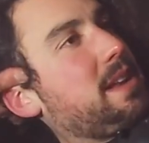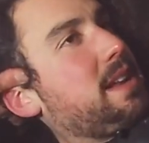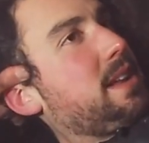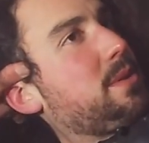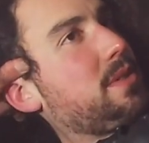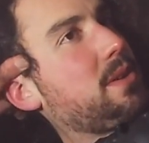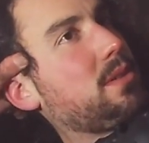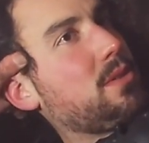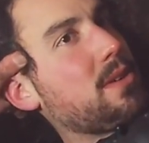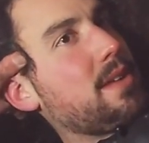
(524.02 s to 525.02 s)
being in here without
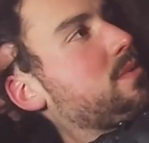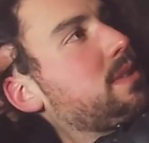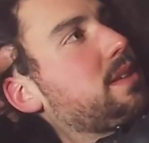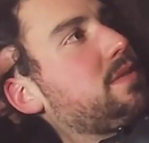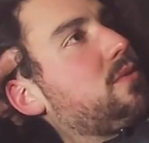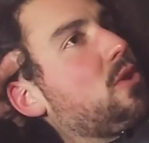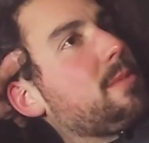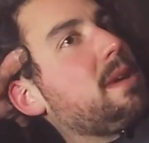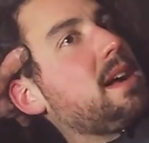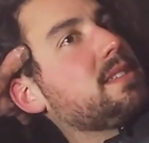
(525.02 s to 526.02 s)
Laura. We lived
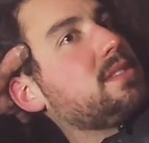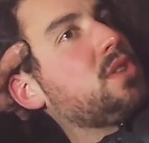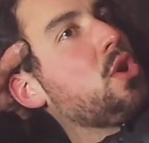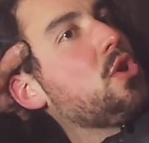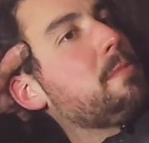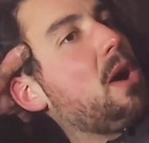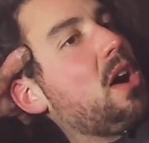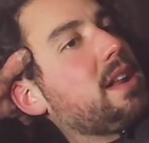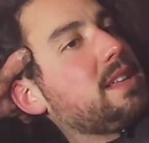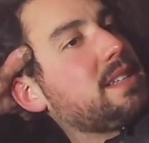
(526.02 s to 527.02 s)
4 months, 2
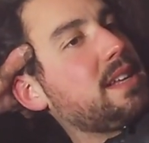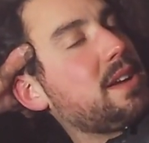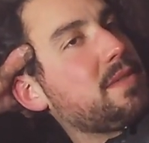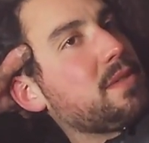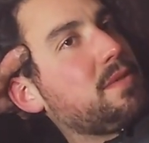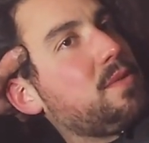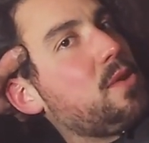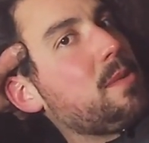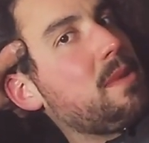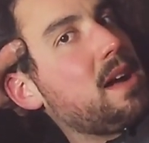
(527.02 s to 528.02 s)
bodies in here for
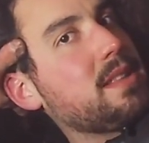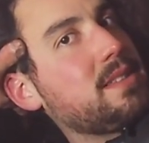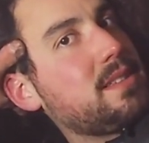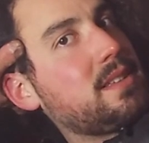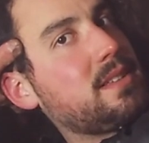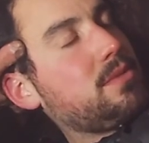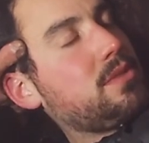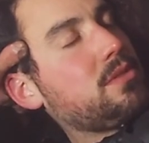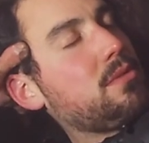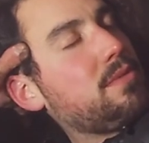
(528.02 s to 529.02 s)
4 months. It was
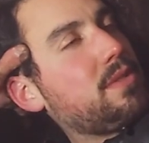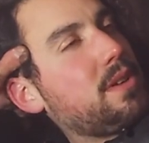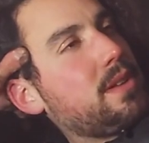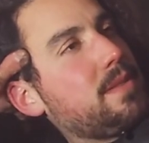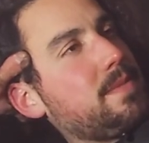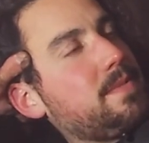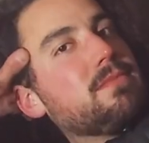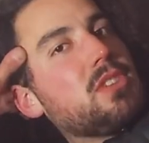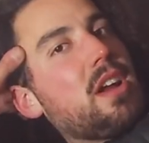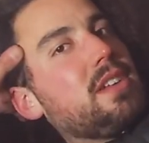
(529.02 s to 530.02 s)
so fun.
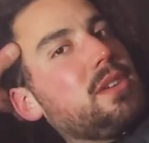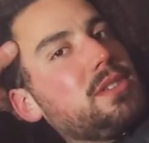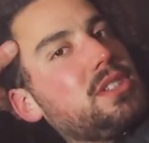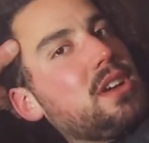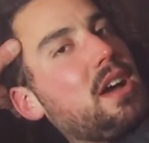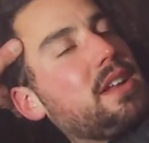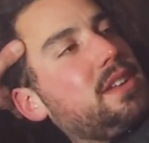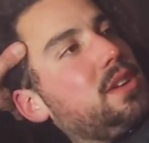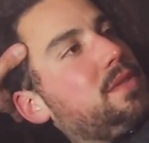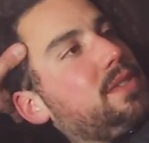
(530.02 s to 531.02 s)
Gotta do what you gotta
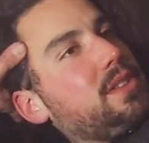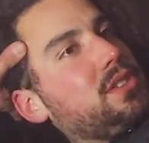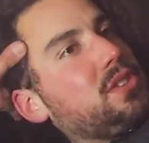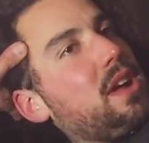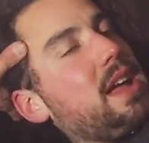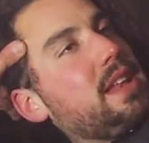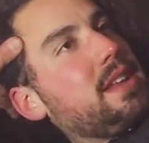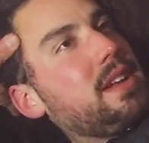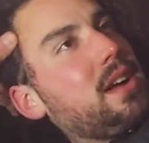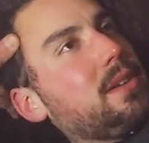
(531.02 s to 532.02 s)
do for the shred,
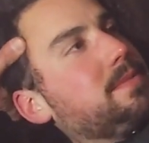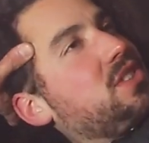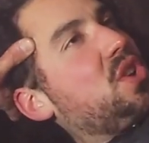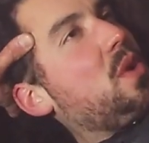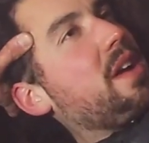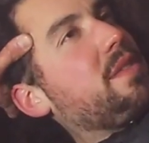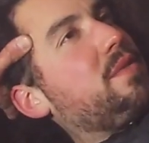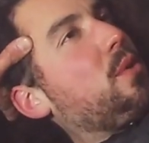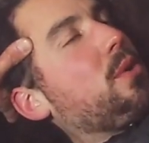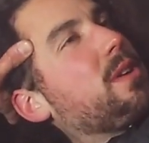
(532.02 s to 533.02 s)
you know? Too
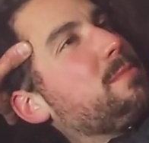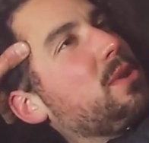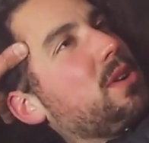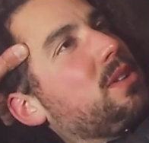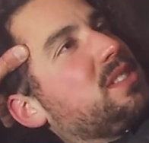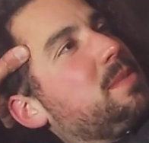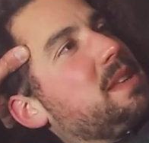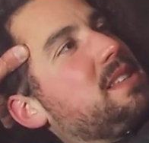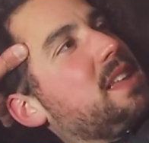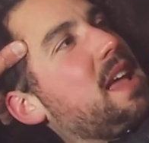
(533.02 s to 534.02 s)
unaffordable to
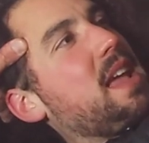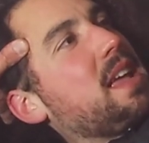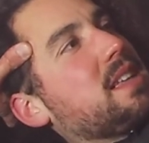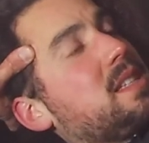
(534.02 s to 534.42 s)
be staying,